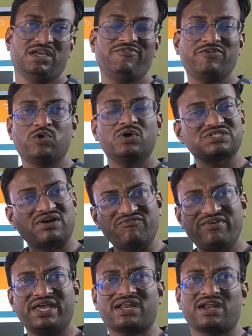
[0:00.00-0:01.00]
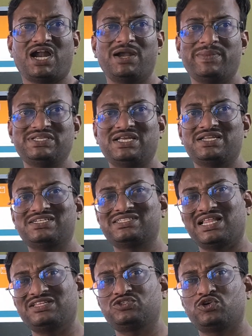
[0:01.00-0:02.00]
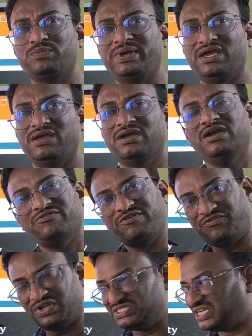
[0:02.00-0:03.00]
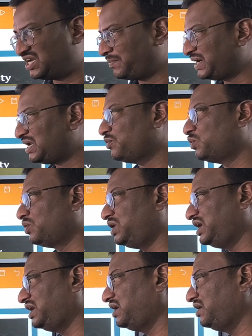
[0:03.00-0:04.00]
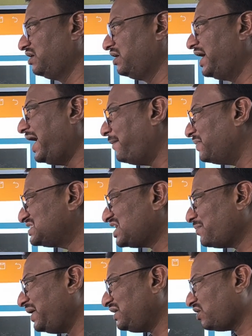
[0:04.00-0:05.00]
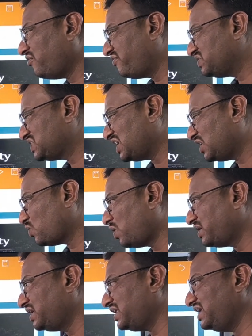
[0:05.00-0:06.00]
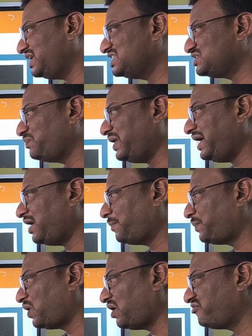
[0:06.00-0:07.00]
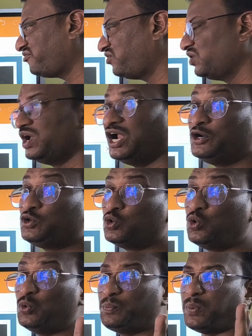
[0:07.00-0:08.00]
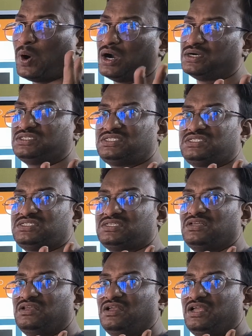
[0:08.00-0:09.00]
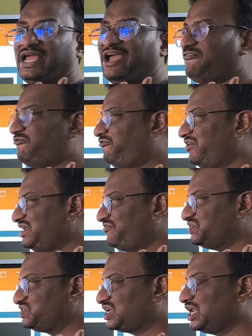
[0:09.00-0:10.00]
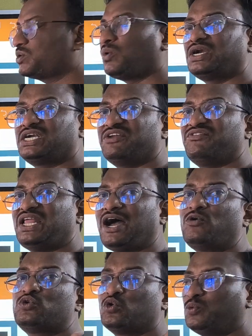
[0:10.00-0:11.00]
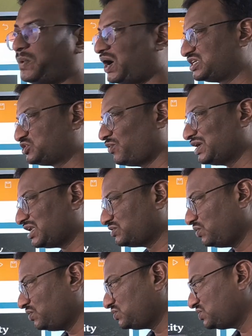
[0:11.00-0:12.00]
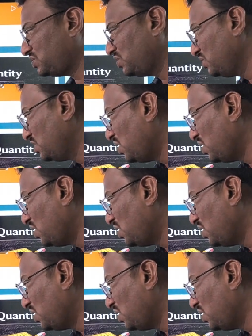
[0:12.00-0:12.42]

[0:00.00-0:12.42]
If you go somewhere and measure this length should be 15 centimeter only. A measurement of physical quantity is made up of two parts. Every physical quantity will have two parts. What are those?